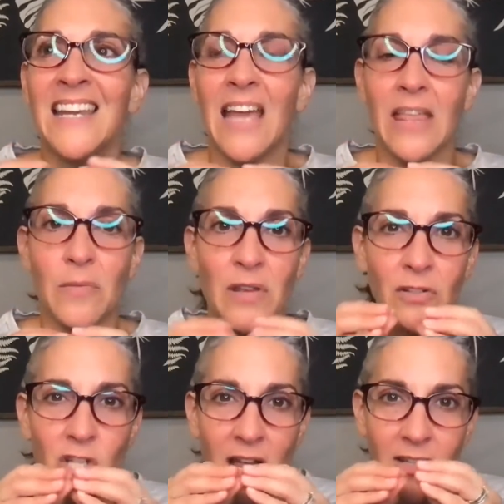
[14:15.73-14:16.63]
And the middle
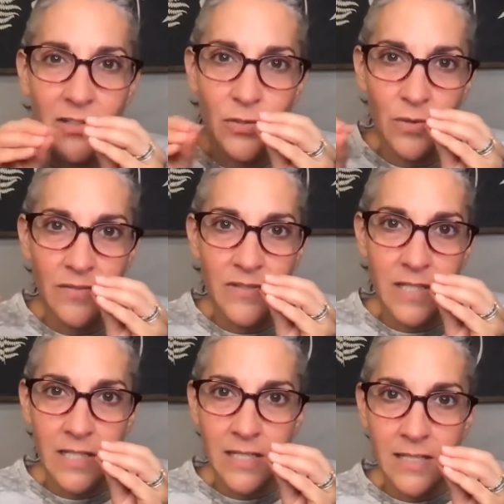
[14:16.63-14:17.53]
child sort of
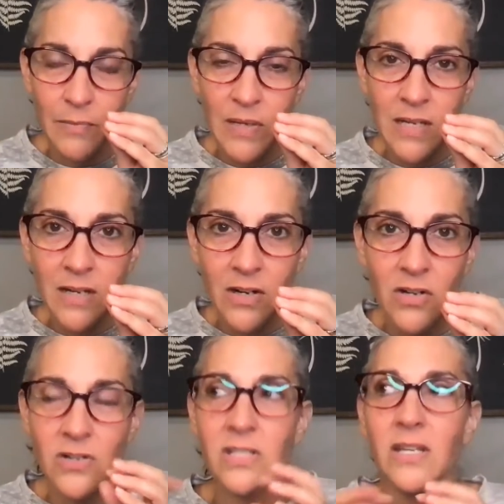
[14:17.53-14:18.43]

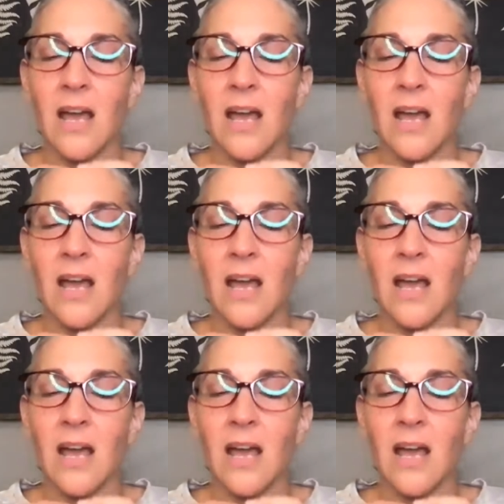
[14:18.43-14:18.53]
disappears.